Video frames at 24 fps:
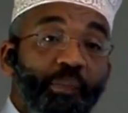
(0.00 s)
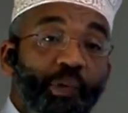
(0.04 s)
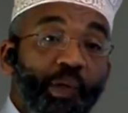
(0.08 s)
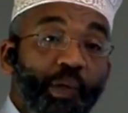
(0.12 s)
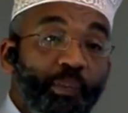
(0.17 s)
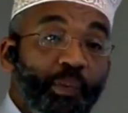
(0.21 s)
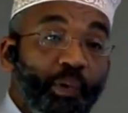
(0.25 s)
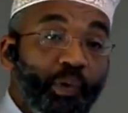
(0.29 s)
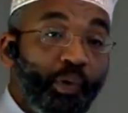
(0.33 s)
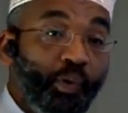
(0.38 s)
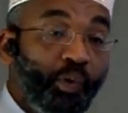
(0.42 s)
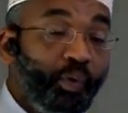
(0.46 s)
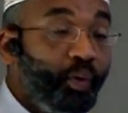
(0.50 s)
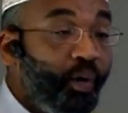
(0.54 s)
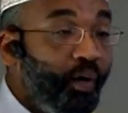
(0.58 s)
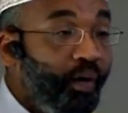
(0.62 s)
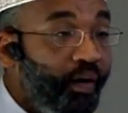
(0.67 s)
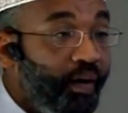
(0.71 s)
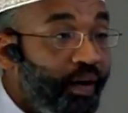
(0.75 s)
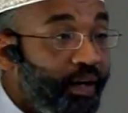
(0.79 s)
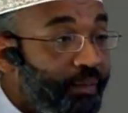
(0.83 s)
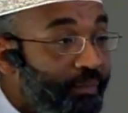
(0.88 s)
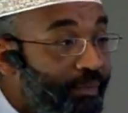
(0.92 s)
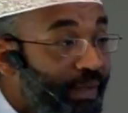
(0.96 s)
people who
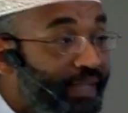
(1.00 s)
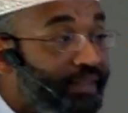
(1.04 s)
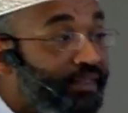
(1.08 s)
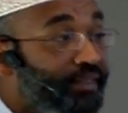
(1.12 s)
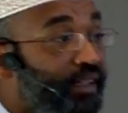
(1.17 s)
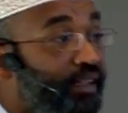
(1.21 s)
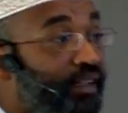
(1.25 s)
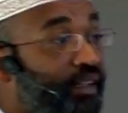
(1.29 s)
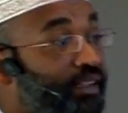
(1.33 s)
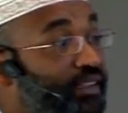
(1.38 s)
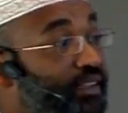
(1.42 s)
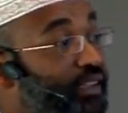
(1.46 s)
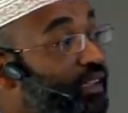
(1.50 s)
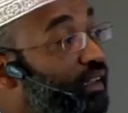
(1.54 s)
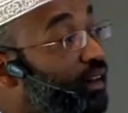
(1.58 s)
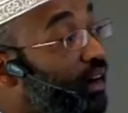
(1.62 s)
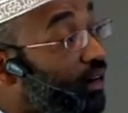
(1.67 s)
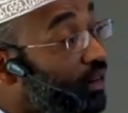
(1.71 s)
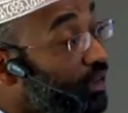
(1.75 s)
are mentally sick